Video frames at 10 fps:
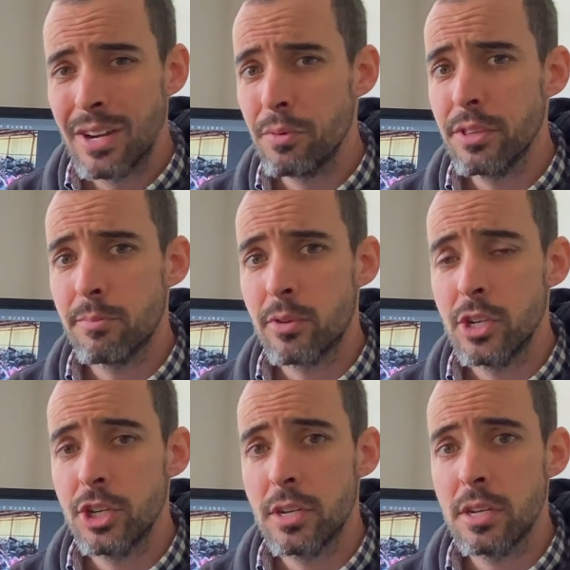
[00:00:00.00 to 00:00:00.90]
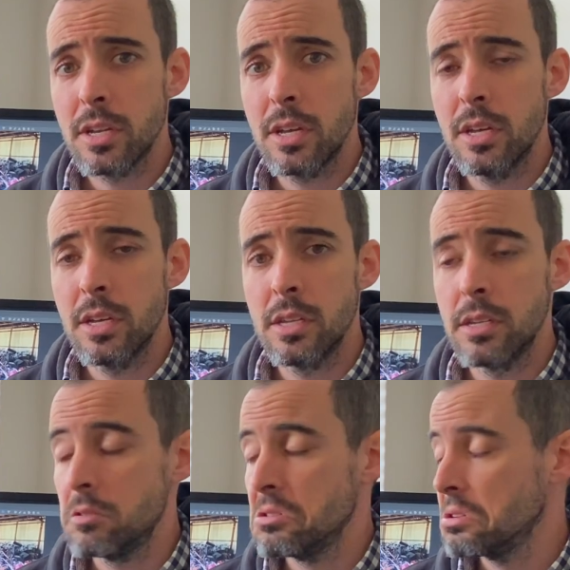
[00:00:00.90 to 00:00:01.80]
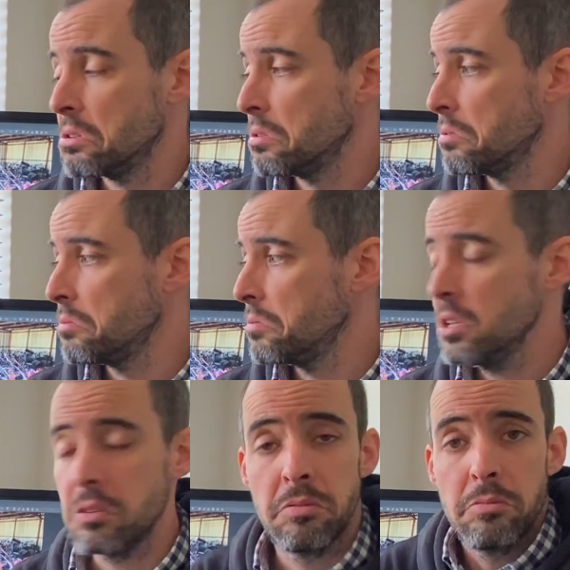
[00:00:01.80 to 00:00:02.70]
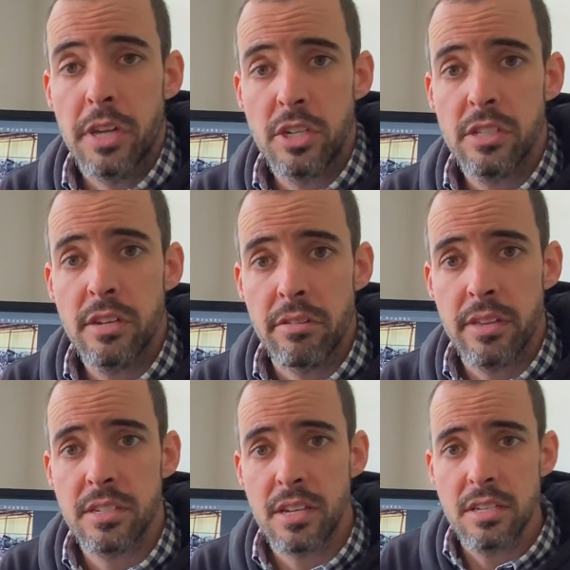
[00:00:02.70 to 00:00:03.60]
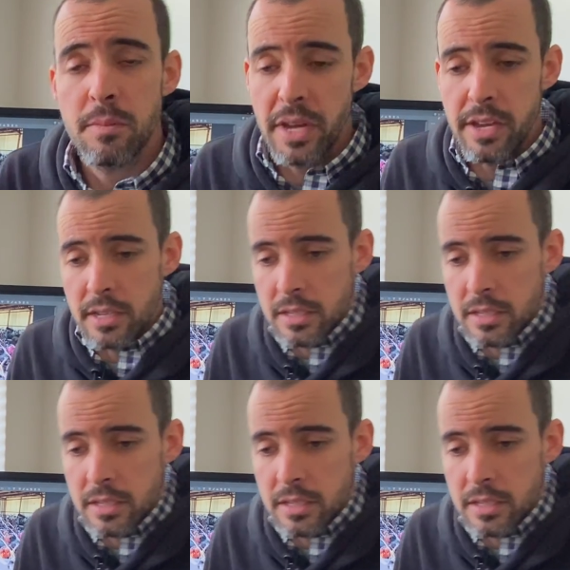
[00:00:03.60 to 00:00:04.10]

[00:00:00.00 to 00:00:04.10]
Really appreciate it. And yeah, we'll catch you later. Thanks, guys. Bye.